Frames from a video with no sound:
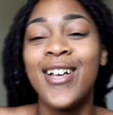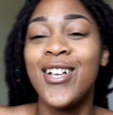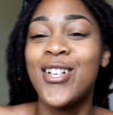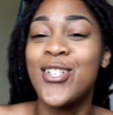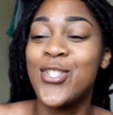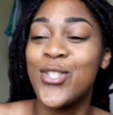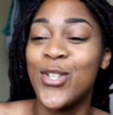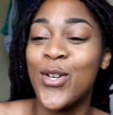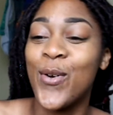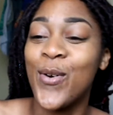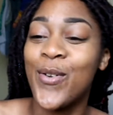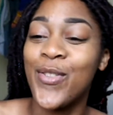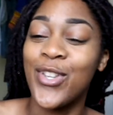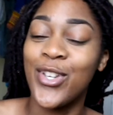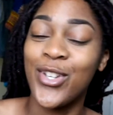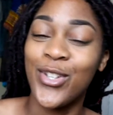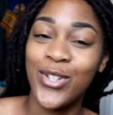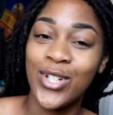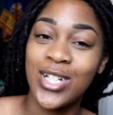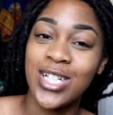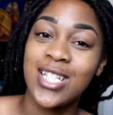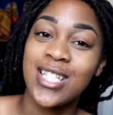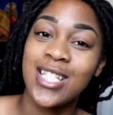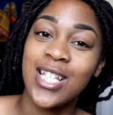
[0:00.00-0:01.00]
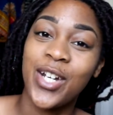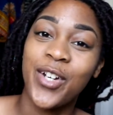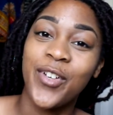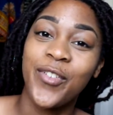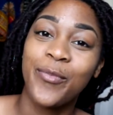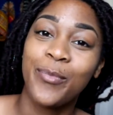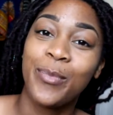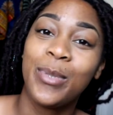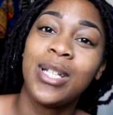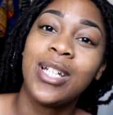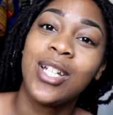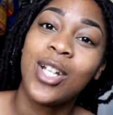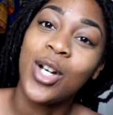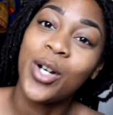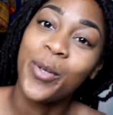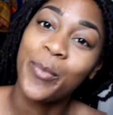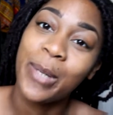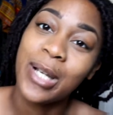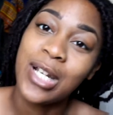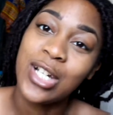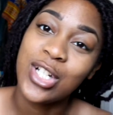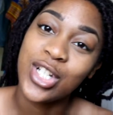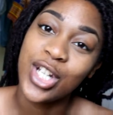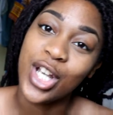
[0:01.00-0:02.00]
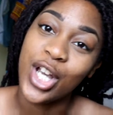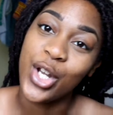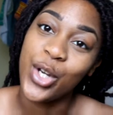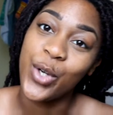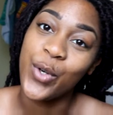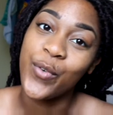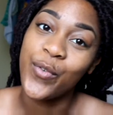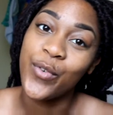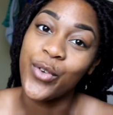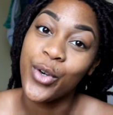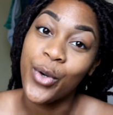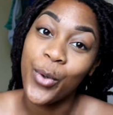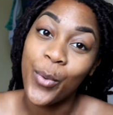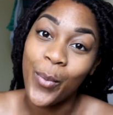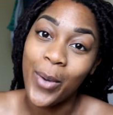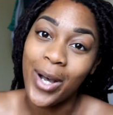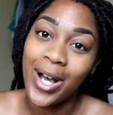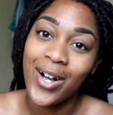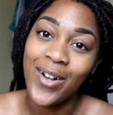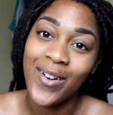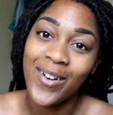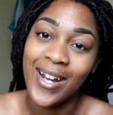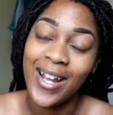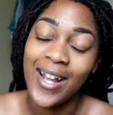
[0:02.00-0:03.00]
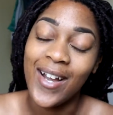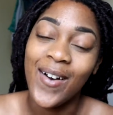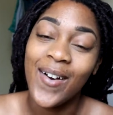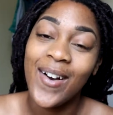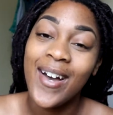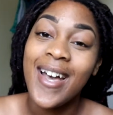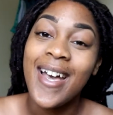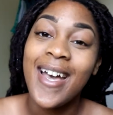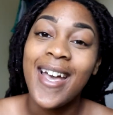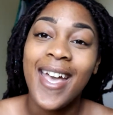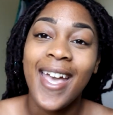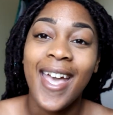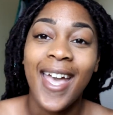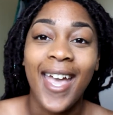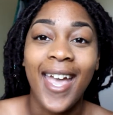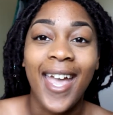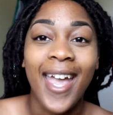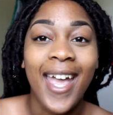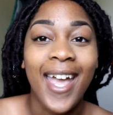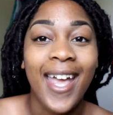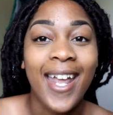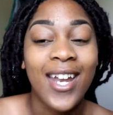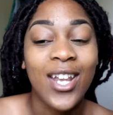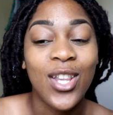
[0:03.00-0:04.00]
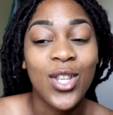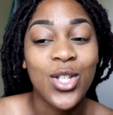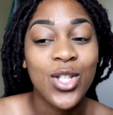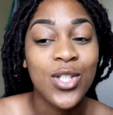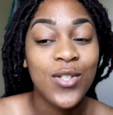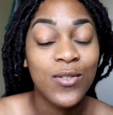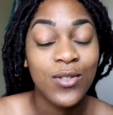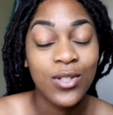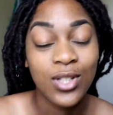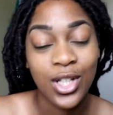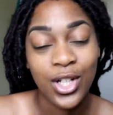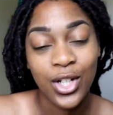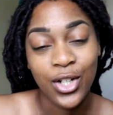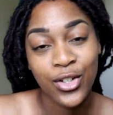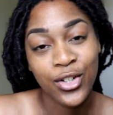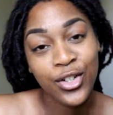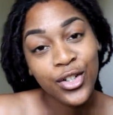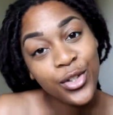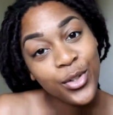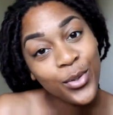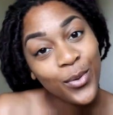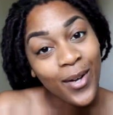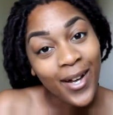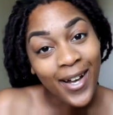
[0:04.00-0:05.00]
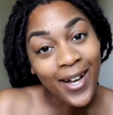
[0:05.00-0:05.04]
So thank you guys that have been on my channel for a while now, and those of you that are new,